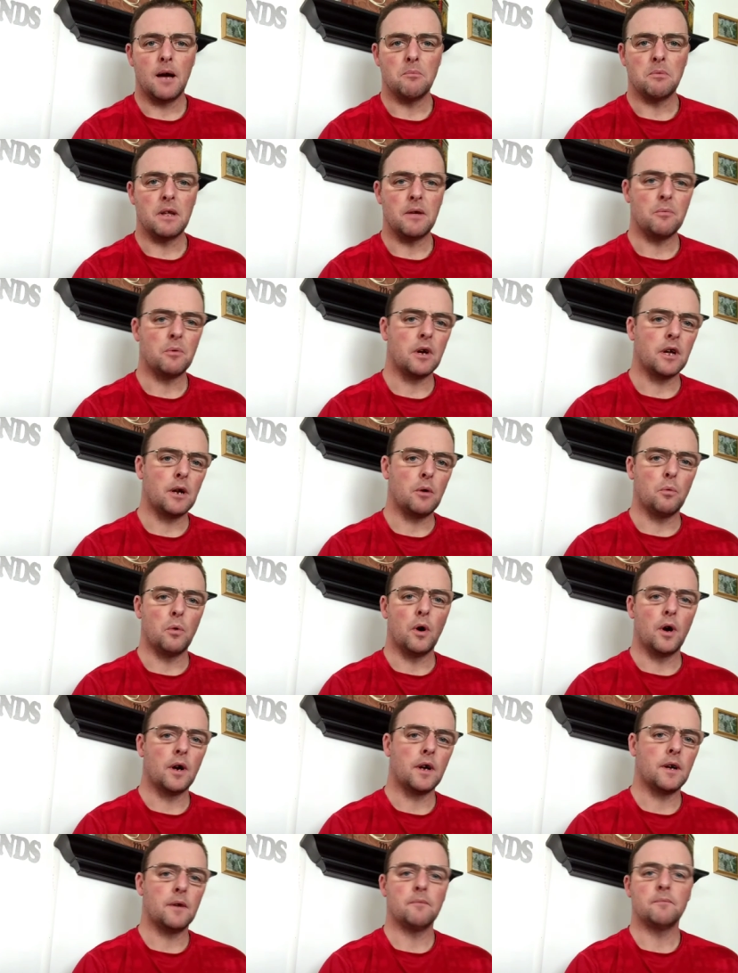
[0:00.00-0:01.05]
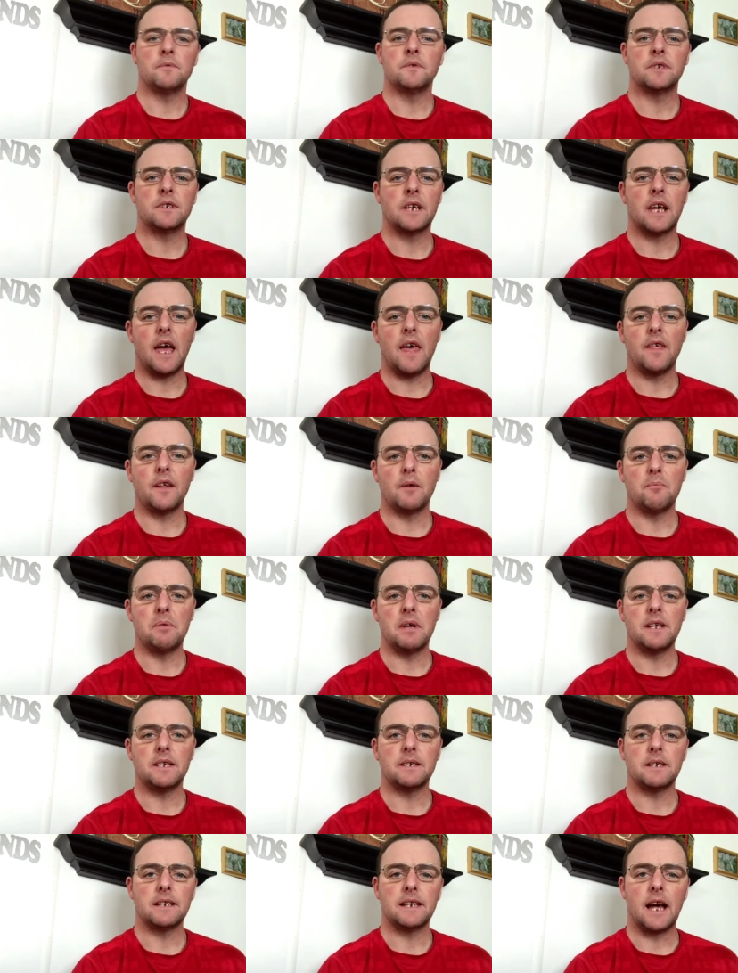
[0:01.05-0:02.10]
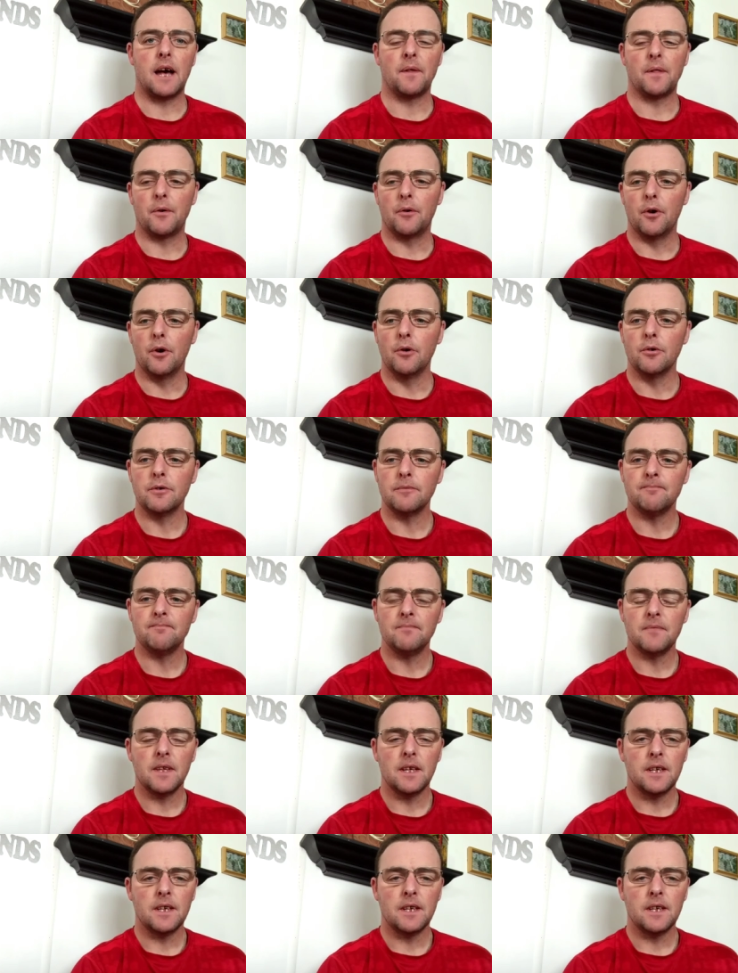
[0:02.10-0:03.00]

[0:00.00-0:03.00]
I believe we're going to work together a bit down the road.